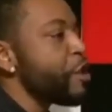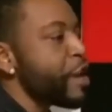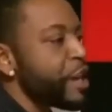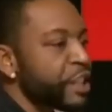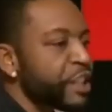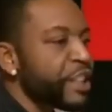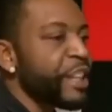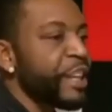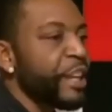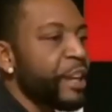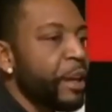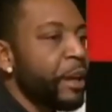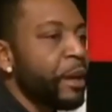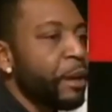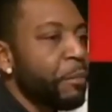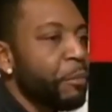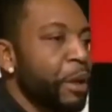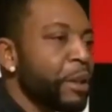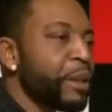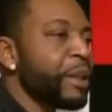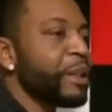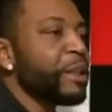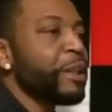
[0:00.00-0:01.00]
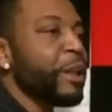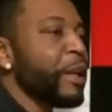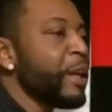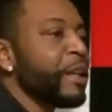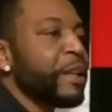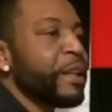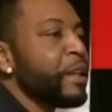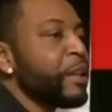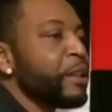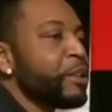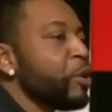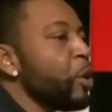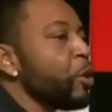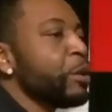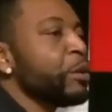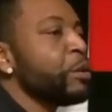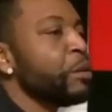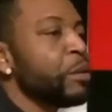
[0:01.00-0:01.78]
on felony charges.